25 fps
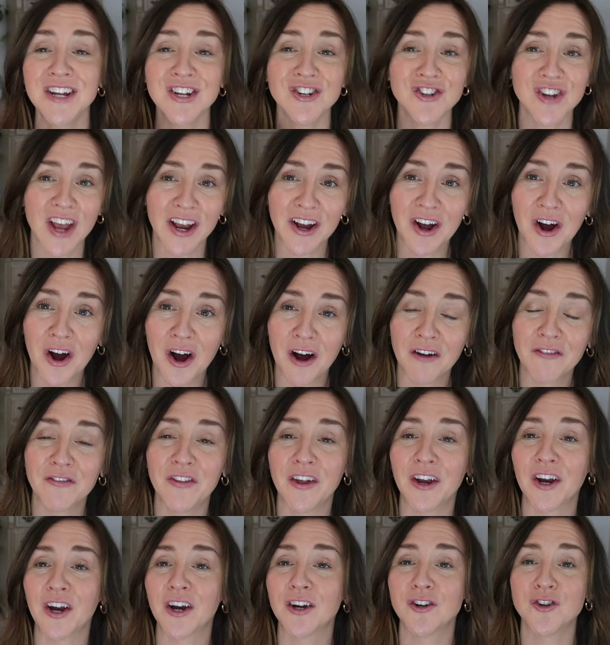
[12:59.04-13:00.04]
check off
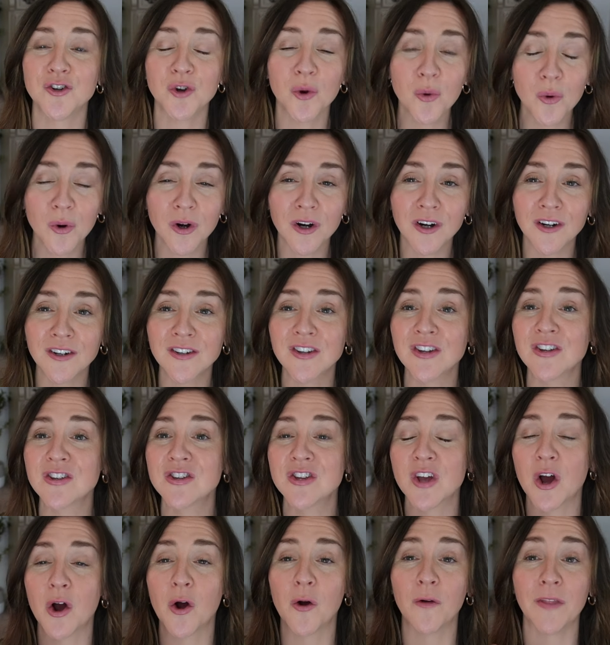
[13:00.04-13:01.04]
their chores,
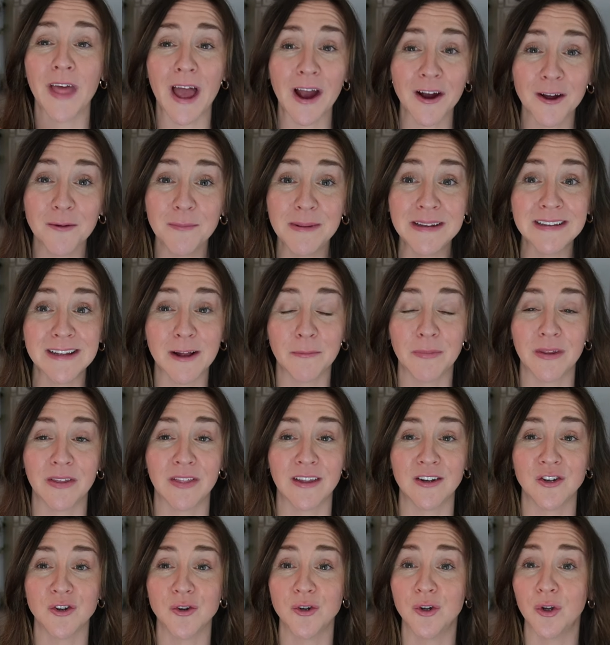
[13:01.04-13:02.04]
so that could be something
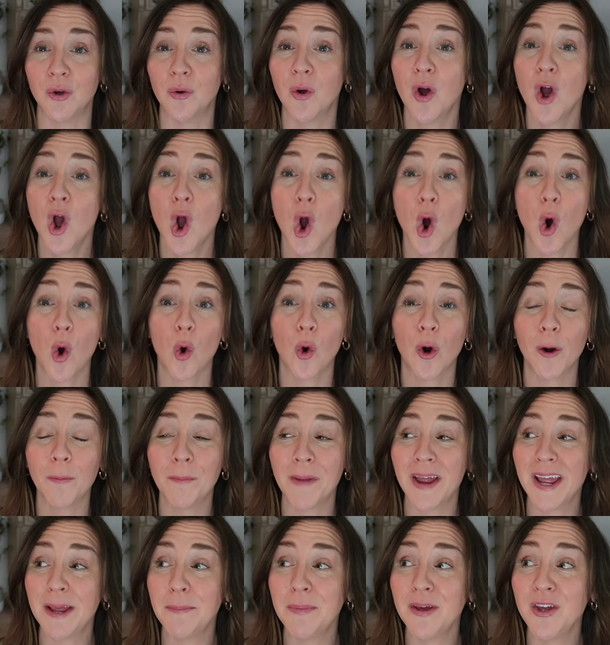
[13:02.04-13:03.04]
that you do. Or
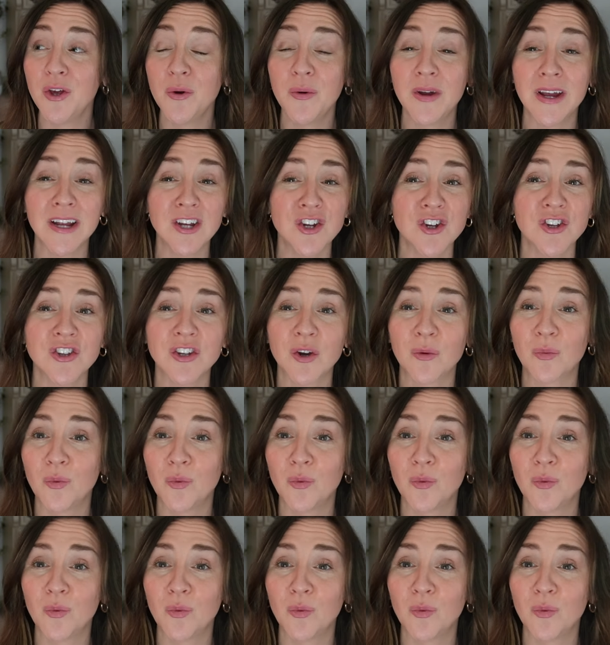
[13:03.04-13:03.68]
maybe you get just a